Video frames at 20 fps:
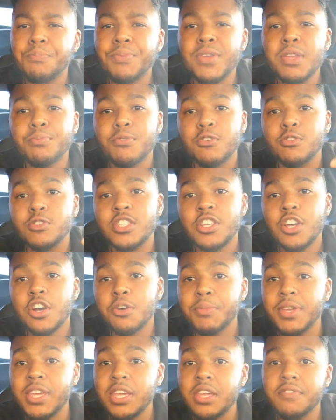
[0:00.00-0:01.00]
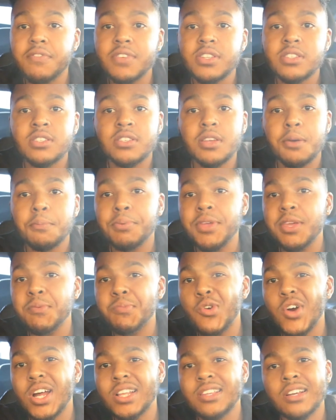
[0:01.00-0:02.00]
of people tell me, even some
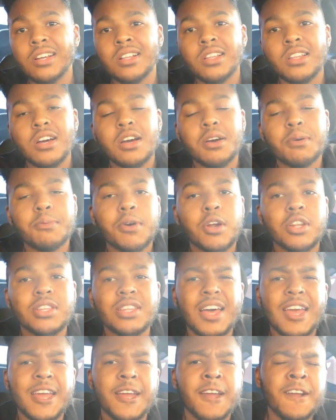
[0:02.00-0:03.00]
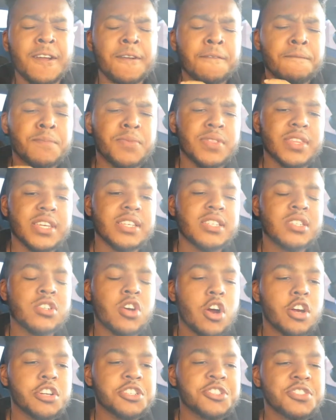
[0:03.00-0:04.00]
people at the club are like, these
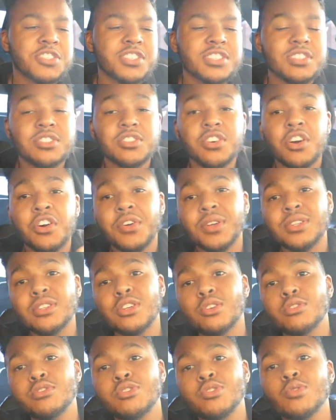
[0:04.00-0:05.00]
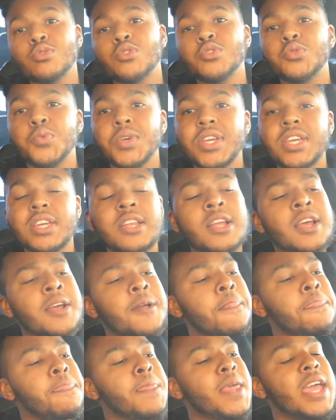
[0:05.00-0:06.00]
cartridges are a little too sweet.
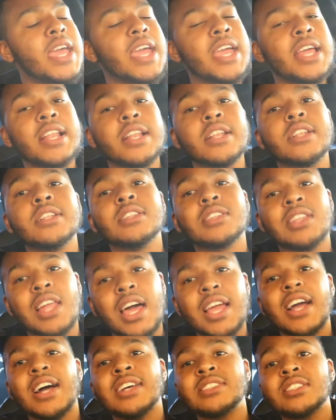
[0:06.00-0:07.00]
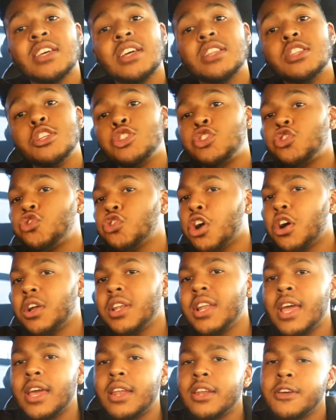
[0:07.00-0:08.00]
And like I said, the
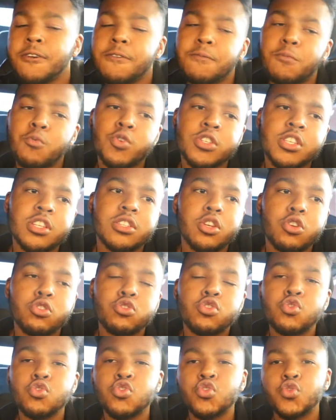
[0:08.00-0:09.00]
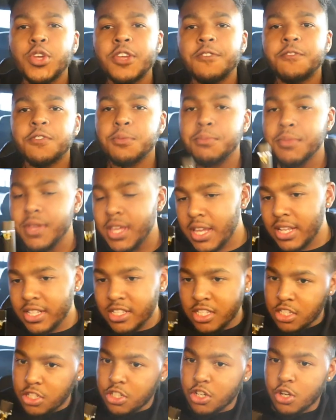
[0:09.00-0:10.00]
Strawnana was a little too sweet for me.
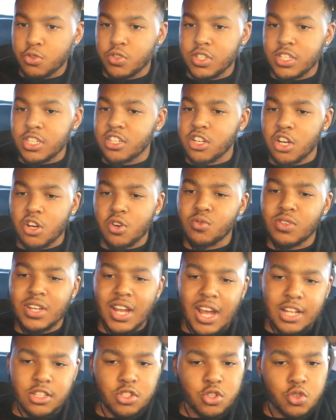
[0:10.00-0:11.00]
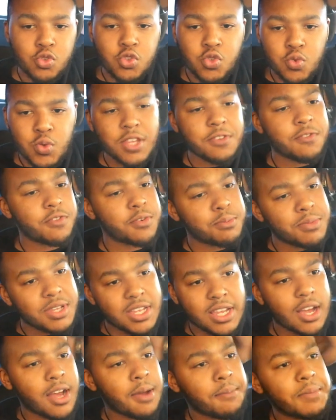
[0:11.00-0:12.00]
The dosi do not too sweet for
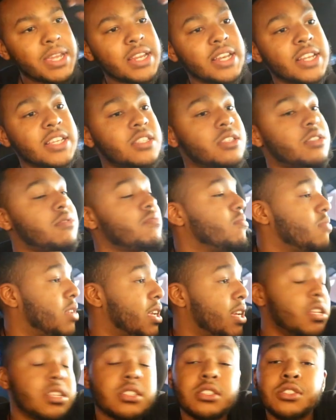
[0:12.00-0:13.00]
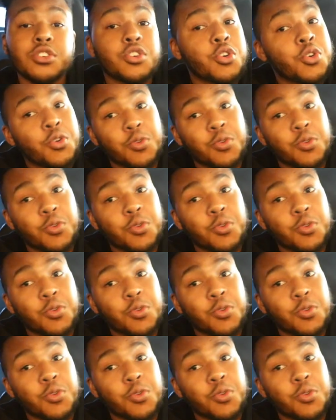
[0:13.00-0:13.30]
me. I mean, it's it's